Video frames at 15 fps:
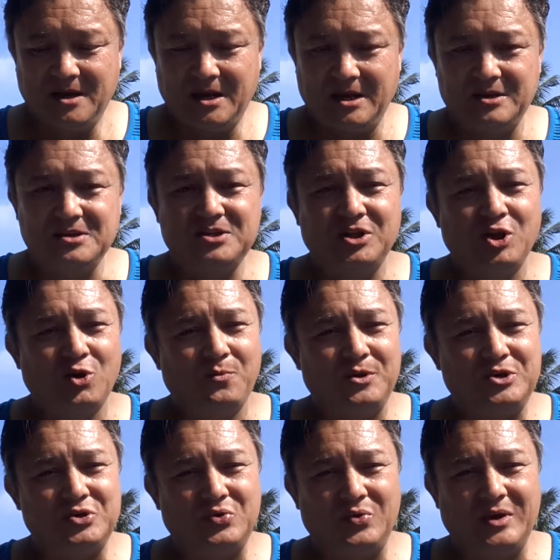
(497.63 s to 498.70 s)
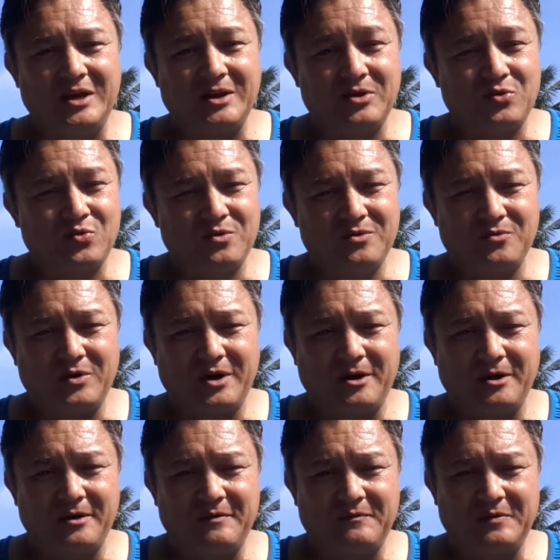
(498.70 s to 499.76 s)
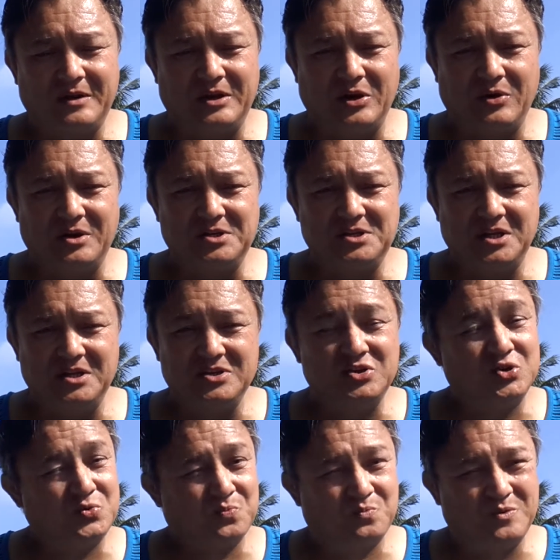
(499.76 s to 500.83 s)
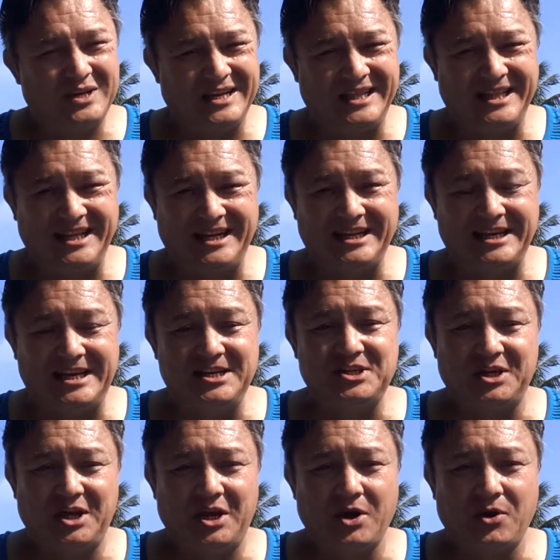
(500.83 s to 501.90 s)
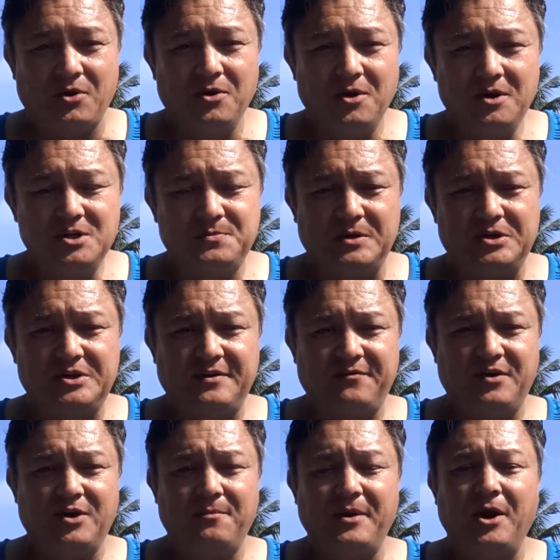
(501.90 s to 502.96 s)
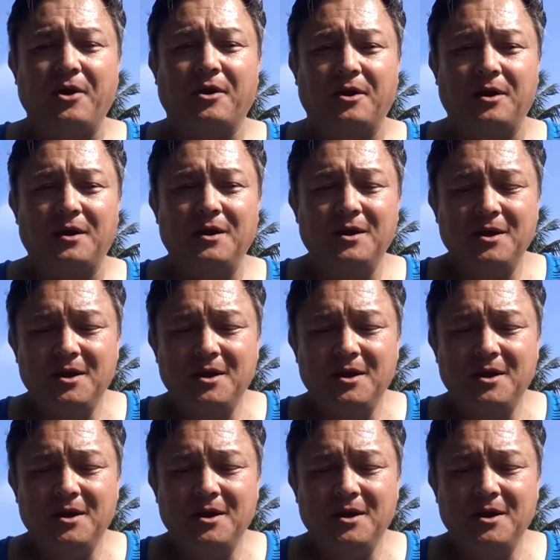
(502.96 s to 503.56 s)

It is a little bit too, well, dare I say this, a little easy here, especially if you're American.